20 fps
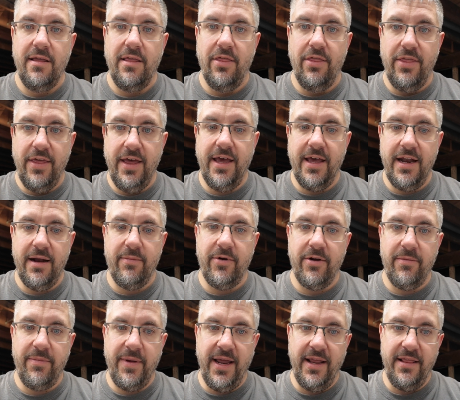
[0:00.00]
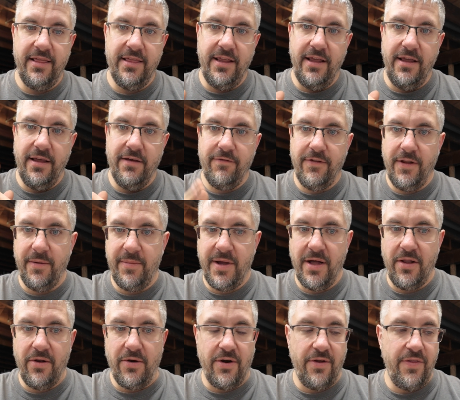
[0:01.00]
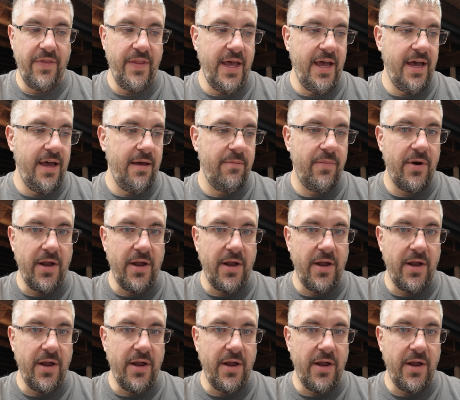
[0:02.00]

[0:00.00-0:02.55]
Then I'm going to paint the flip color on that.